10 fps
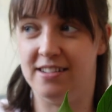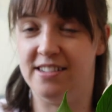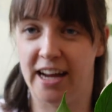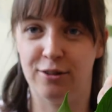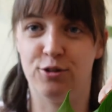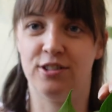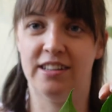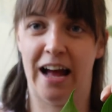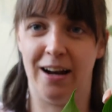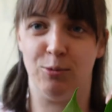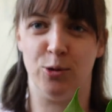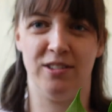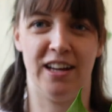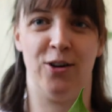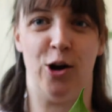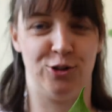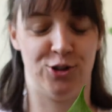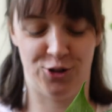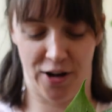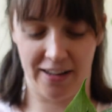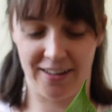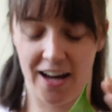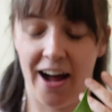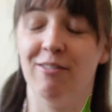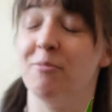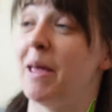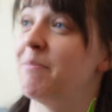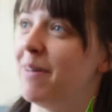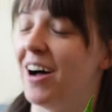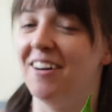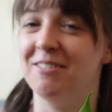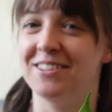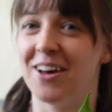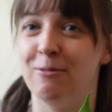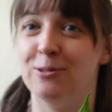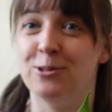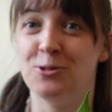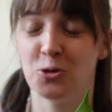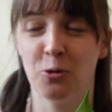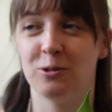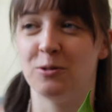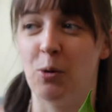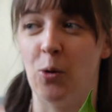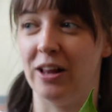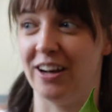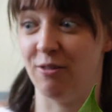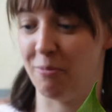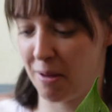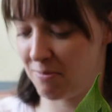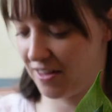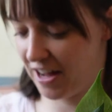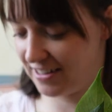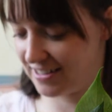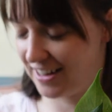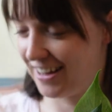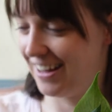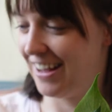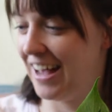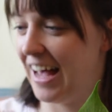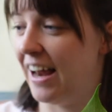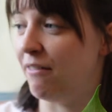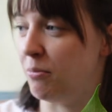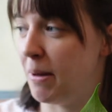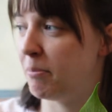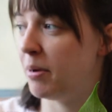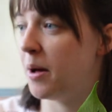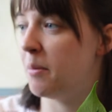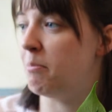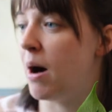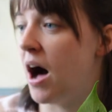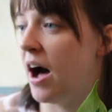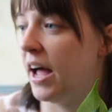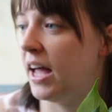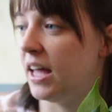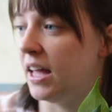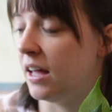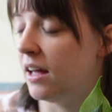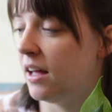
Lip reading: dangerous animals in Australia. I remember I was so small, and I remember that. And I remember my